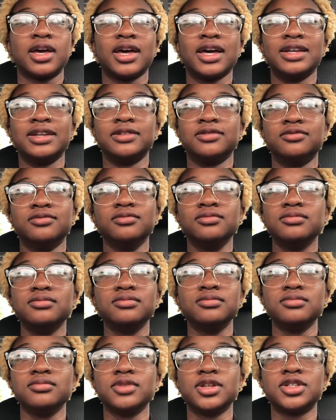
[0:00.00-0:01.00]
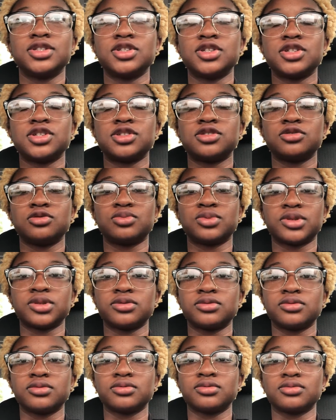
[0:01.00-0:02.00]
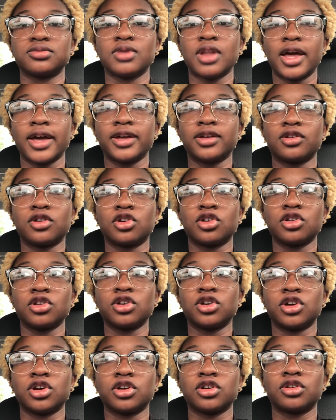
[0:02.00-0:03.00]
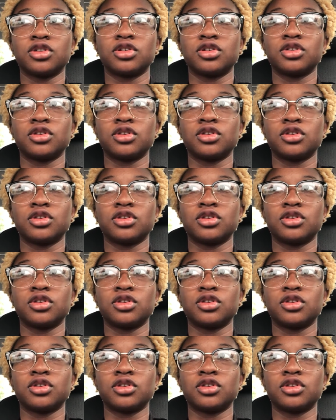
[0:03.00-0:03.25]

And it's just stupid. Like earlier